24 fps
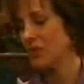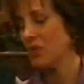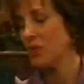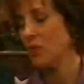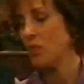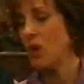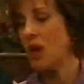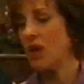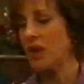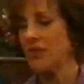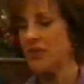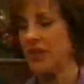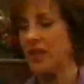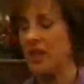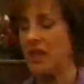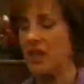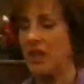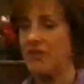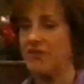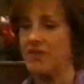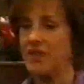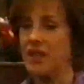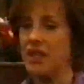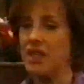Well, if he could
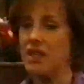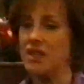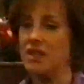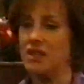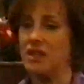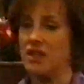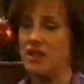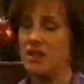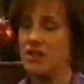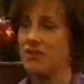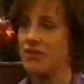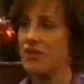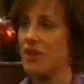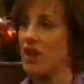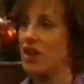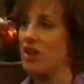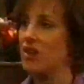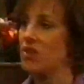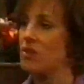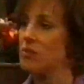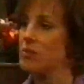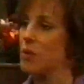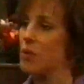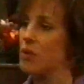get Vicky to testify, you
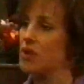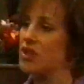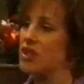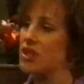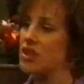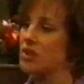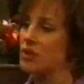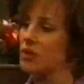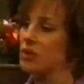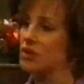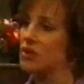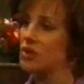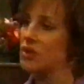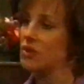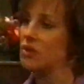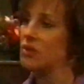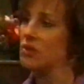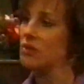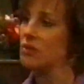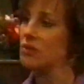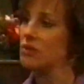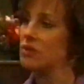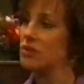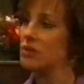know, about what she told
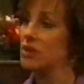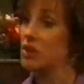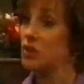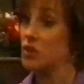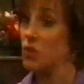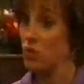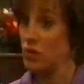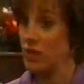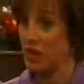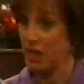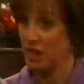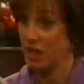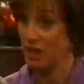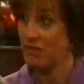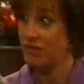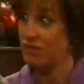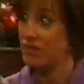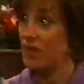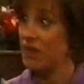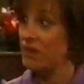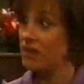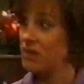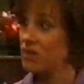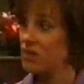you, that Dorian
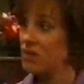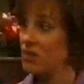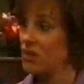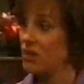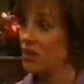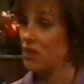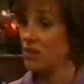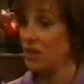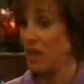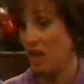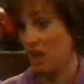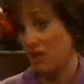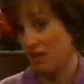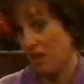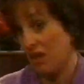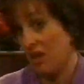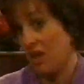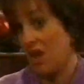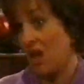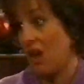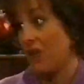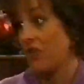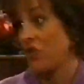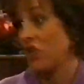confessed to her, then I think he'd have a